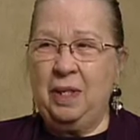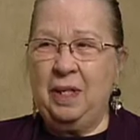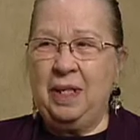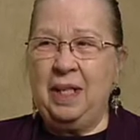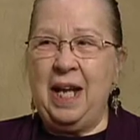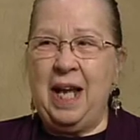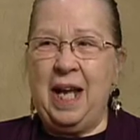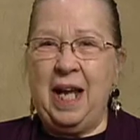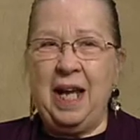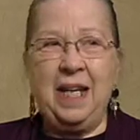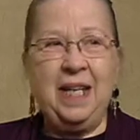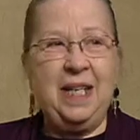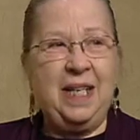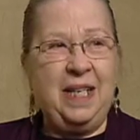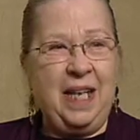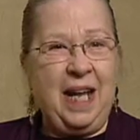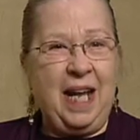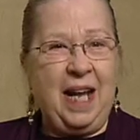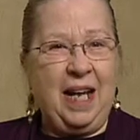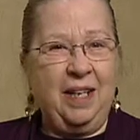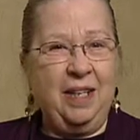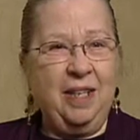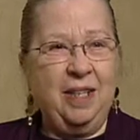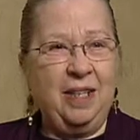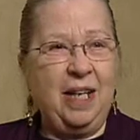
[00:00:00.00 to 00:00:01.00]
Day
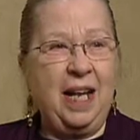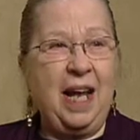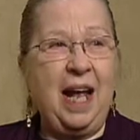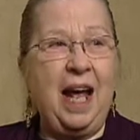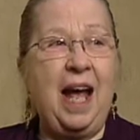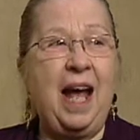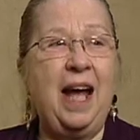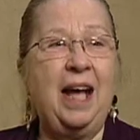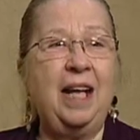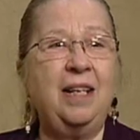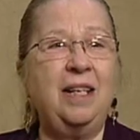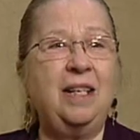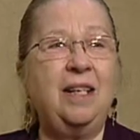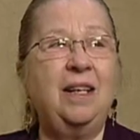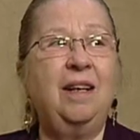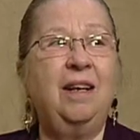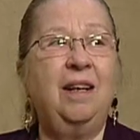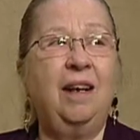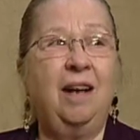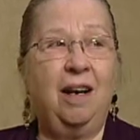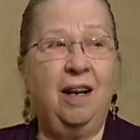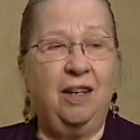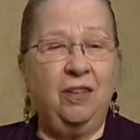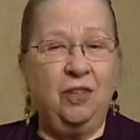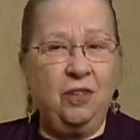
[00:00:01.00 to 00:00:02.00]
dance at
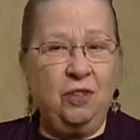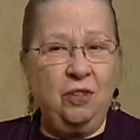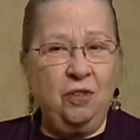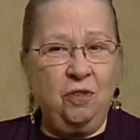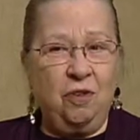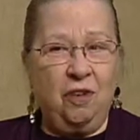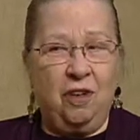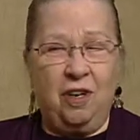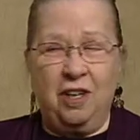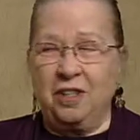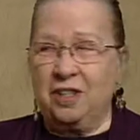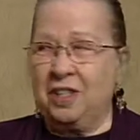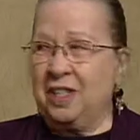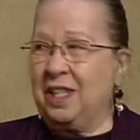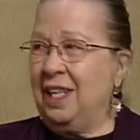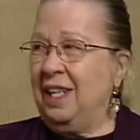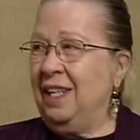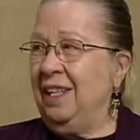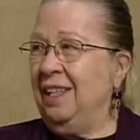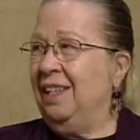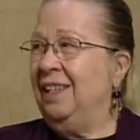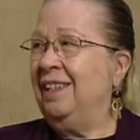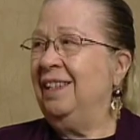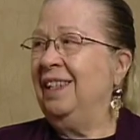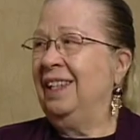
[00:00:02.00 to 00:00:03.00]
Hunters
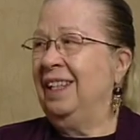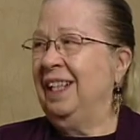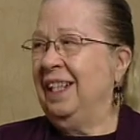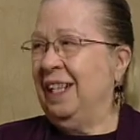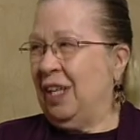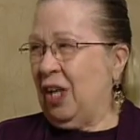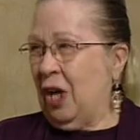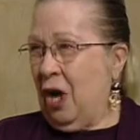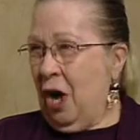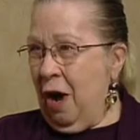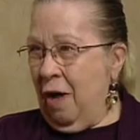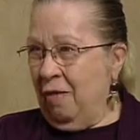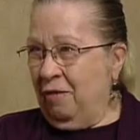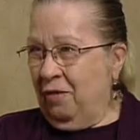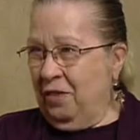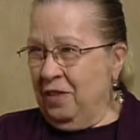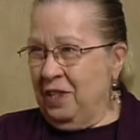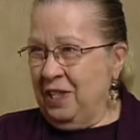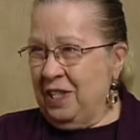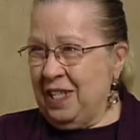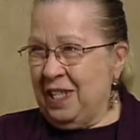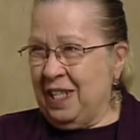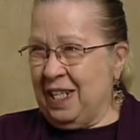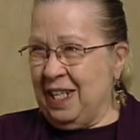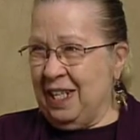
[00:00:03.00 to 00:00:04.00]
Crossing
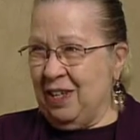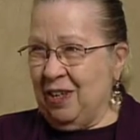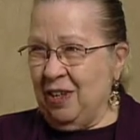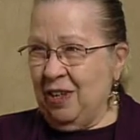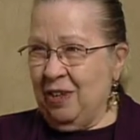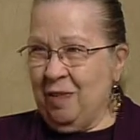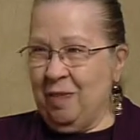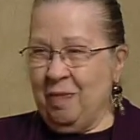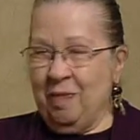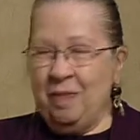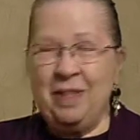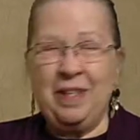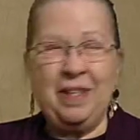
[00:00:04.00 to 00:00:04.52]
Conference Center,